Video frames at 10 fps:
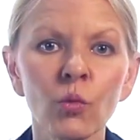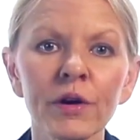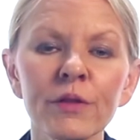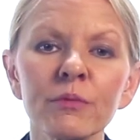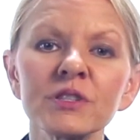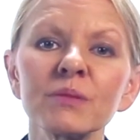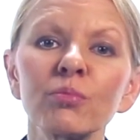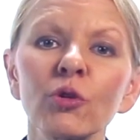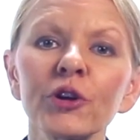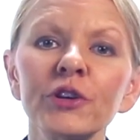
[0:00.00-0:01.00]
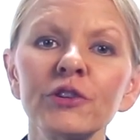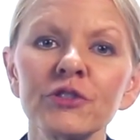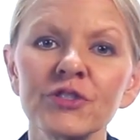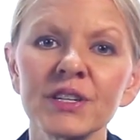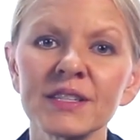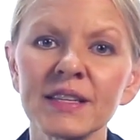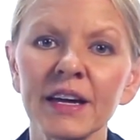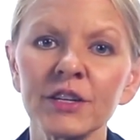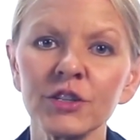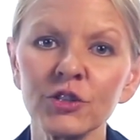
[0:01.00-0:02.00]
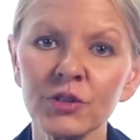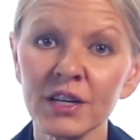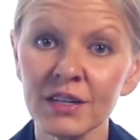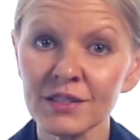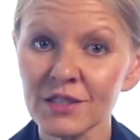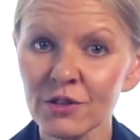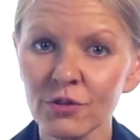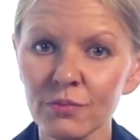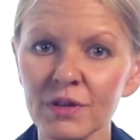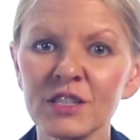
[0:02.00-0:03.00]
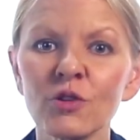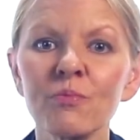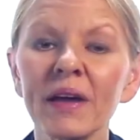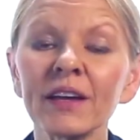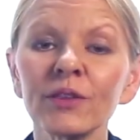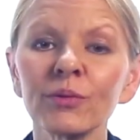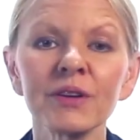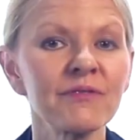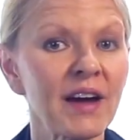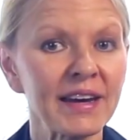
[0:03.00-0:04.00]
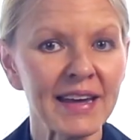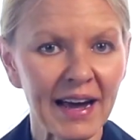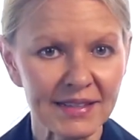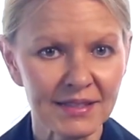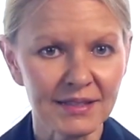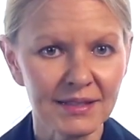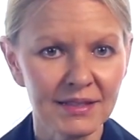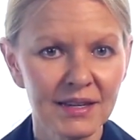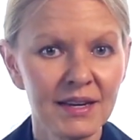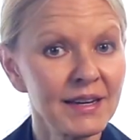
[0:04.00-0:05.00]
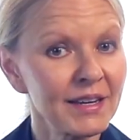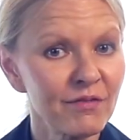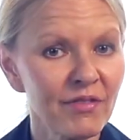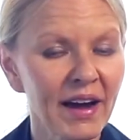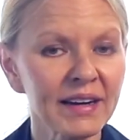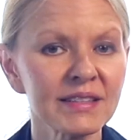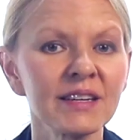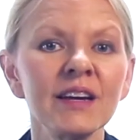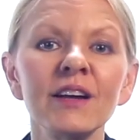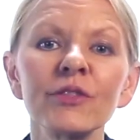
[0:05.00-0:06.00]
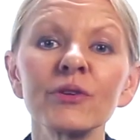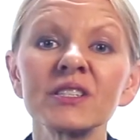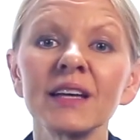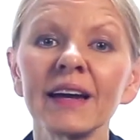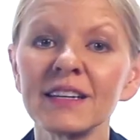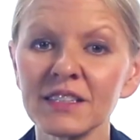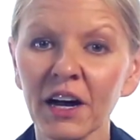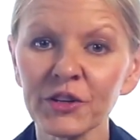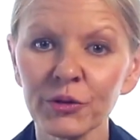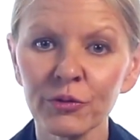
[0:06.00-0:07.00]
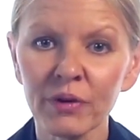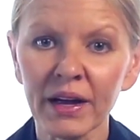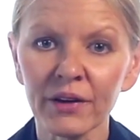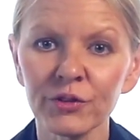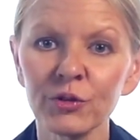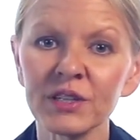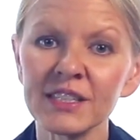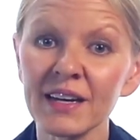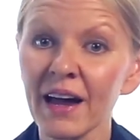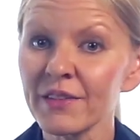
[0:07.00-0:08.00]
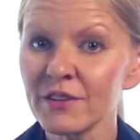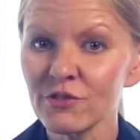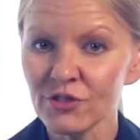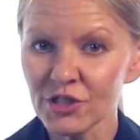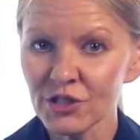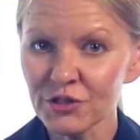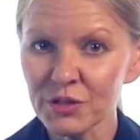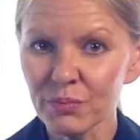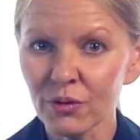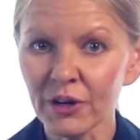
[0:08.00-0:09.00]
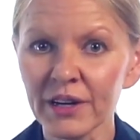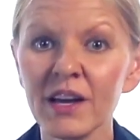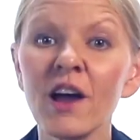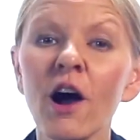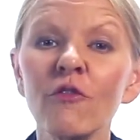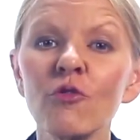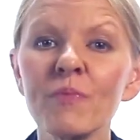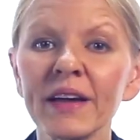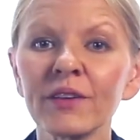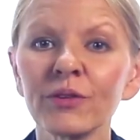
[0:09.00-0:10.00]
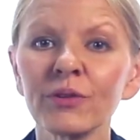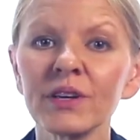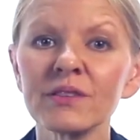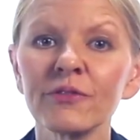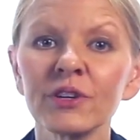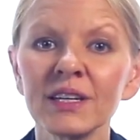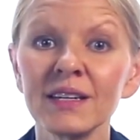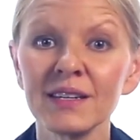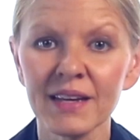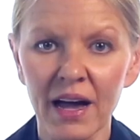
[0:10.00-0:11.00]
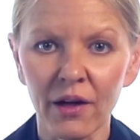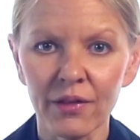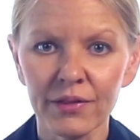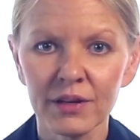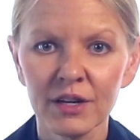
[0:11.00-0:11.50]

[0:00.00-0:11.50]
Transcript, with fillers: One of the most important nutrients that you can consume is omega-3 fatty acids. In fact, there is not a doctor around who can deny the nutritional support of omega-3s for kidney health.